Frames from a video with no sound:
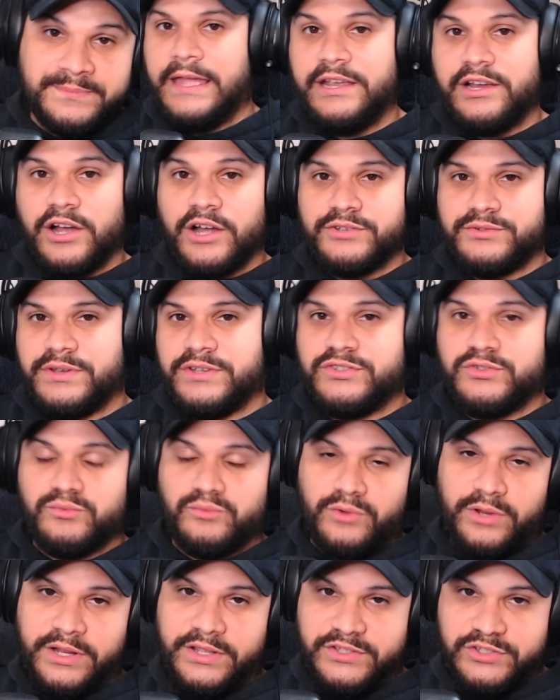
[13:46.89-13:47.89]
In contrast to
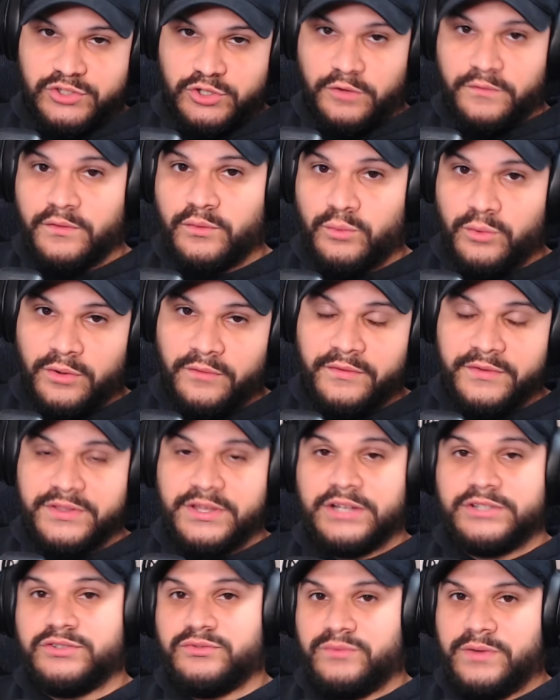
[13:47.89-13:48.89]
running Silverwolf with
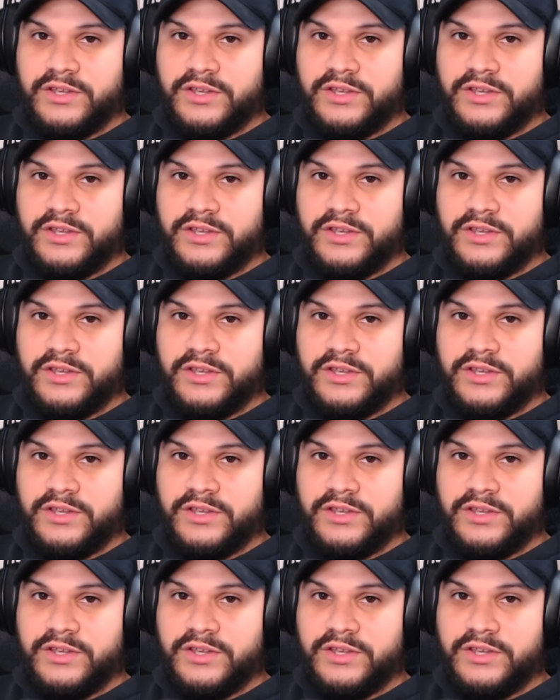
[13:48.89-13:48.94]
Dr.